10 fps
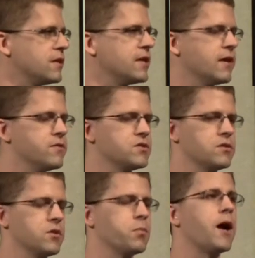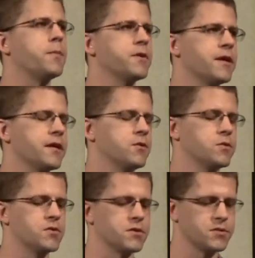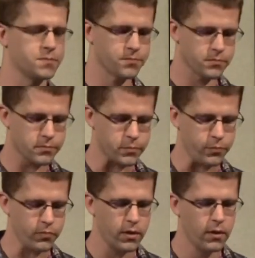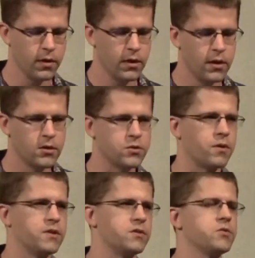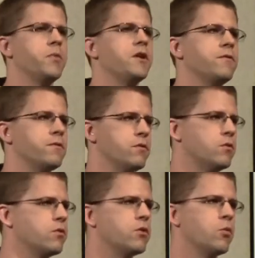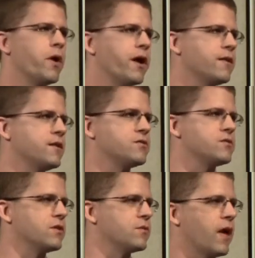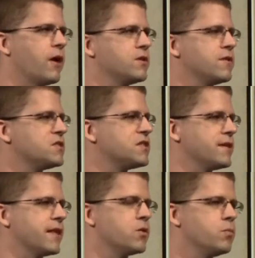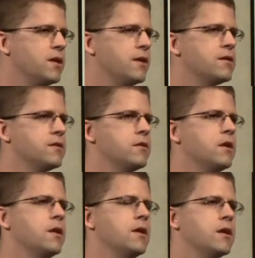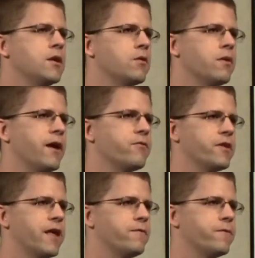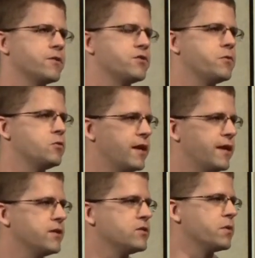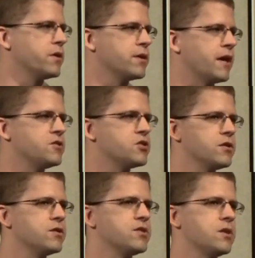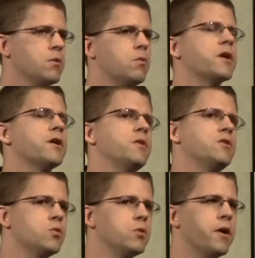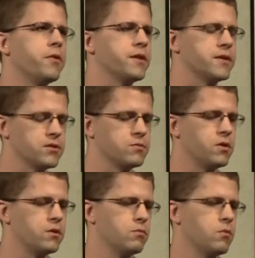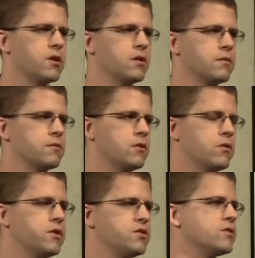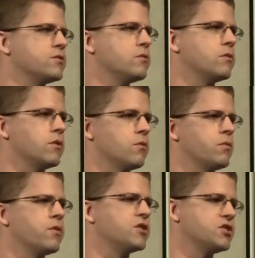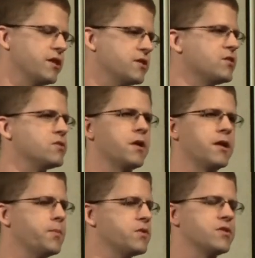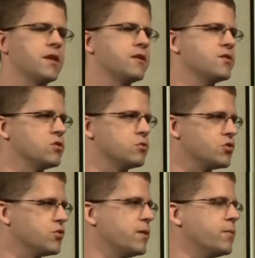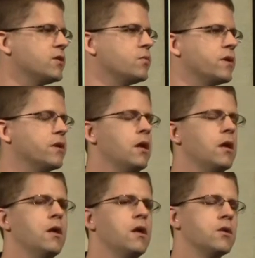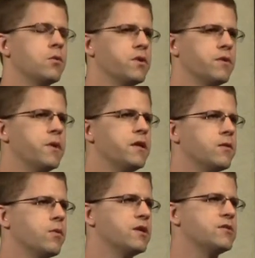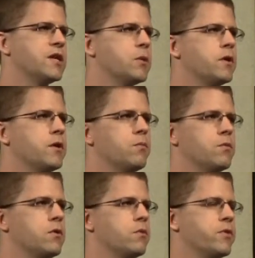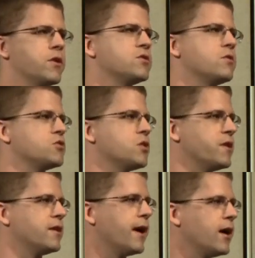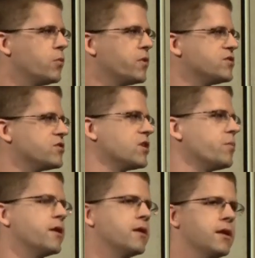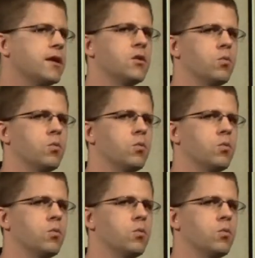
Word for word: and gave us the proper diagnosis. So you know, as, as many of you're aware, that's, you know, how devastating that can be, and, you know, after that first few days, we kind of turned to say, well, what can we do about this? What, what are, you know, is there, you know, our geneticists will help us say there is no treatment, but you know, we immediately want to say, well, you know, there's no treatment now, but is there something in the